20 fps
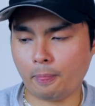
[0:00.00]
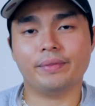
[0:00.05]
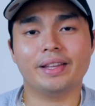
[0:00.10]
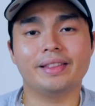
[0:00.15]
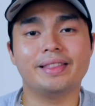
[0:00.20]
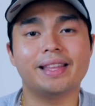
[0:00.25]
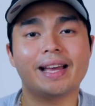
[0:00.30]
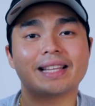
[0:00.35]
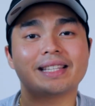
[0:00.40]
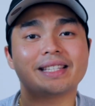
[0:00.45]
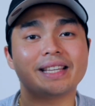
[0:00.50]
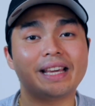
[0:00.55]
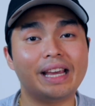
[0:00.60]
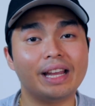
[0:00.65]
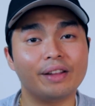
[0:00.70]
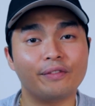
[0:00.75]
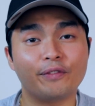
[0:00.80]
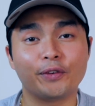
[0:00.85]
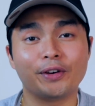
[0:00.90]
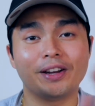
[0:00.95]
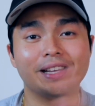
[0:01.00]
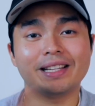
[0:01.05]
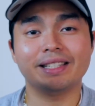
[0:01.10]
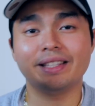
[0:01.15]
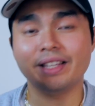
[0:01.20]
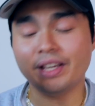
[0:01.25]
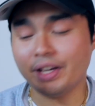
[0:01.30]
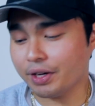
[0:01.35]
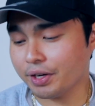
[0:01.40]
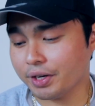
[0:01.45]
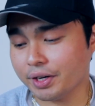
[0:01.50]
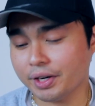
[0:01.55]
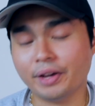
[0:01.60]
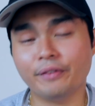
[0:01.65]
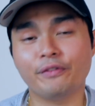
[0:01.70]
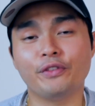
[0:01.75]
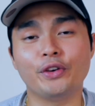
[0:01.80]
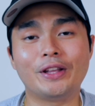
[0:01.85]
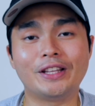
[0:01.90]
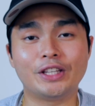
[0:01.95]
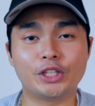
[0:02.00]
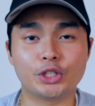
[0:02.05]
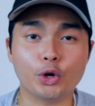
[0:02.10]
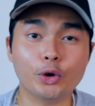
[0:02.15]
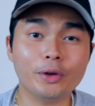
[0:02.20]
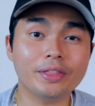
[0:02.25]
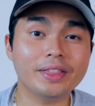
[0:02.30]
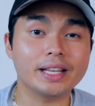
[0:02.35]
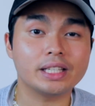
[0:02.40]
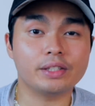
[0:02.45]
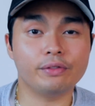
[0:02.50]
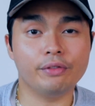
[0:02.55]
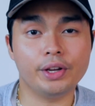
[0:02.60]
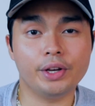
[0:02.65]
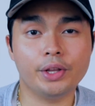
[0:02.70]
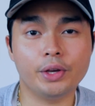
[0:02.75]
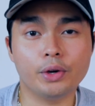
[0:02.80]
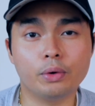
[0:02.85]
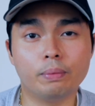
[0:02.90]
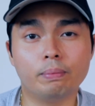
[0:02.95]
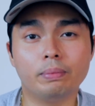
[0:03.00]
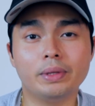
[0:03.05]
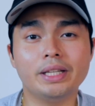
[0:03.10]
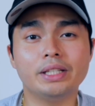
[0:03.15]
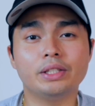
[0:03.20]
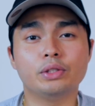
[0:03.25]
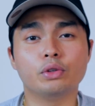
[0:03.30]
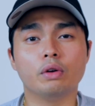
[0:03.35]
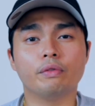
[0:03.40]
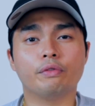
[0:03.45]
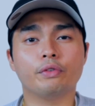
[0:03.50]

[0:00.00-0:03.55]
And that's it for the sneaker. If you enjoyed this video, please don't